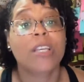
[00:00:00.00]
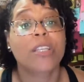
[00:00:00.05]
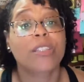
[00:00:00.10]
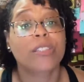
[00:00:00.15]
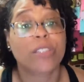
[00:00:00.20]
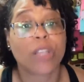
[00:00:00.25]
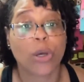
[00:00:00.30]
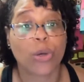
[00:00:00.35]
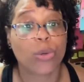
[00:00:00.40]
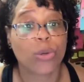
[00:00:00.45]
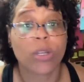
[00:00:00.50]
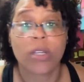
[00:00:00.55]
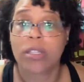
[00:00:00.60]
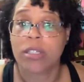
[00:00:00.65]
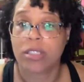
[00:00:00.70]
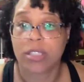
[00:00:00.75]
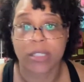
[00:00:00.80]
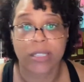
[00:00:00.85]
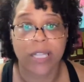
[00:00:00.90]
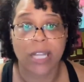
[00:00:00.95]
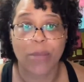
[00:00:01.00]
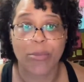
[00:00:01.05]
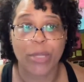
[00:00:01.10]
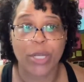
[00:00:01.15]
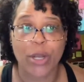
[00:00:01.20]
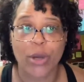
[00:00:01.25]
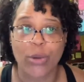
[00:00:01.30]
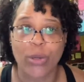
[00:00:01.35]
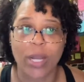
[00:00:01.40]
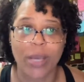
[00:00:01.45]
so just let me
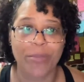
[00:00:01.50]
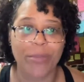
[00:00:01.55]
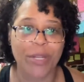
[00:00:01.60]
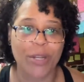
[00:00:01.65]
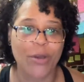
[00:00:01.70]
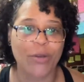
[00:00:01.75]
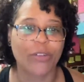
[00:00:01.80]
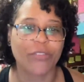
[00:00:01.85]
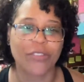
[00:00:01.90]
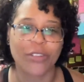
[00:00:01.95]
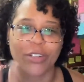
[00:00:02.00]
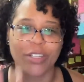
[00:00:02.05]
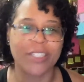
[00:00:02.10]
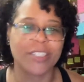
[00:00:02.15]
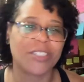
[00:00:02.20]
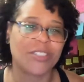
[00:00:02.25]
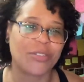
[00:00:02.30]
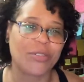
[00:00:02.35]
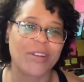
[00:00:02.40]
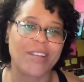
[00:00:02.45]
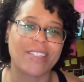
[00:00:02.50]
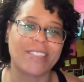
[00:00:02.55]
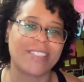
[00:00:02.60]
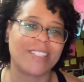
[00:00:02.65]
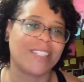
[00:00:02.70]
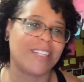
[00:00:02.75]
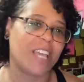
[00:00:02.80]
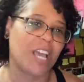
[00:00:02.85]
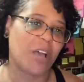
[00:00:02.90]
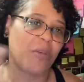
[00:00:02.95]
know let me know if you're
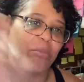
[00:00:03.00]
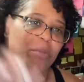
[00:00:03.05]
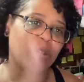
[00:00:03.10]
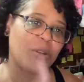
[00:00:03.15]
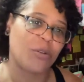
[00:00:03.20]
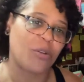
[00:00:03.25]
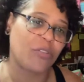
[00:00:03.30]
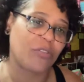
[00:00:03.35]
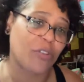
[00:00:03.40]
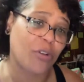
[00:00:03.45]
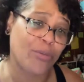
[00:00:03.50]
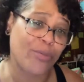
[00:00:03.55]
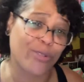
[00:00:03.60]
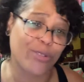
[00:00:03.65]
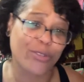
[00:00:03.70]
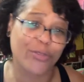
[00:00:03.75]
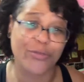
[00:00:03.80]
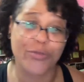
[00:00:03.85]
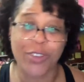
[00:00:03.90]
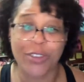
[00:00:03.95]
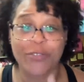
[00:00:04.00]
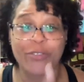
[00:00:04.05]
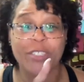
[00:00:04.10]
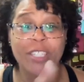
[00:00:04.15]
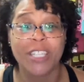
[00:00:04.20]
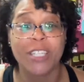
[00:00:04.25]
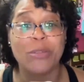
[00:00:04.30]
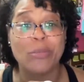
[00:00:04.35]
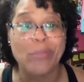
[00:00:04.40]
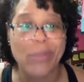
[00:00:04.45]
interested i've been on for almost
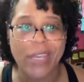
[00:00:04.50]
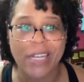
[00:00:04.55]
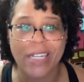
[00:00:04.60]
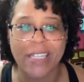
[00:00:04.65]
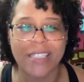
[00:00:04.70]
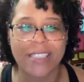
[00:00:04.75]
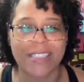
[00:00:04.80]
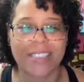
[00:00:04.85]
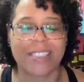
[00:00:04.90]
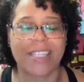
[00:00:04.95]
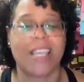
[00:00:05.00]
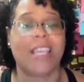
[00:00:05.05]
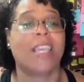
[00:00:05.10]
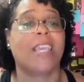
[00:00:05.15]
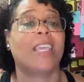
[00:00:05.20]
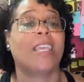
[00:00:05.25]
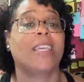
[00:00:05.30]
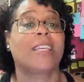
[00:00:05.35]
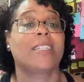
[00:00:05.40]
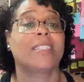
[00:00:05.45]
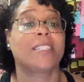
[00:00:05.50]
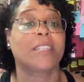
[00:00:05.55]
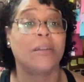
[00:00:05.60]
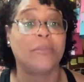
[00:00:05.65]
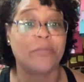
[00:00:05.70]
15 minutes and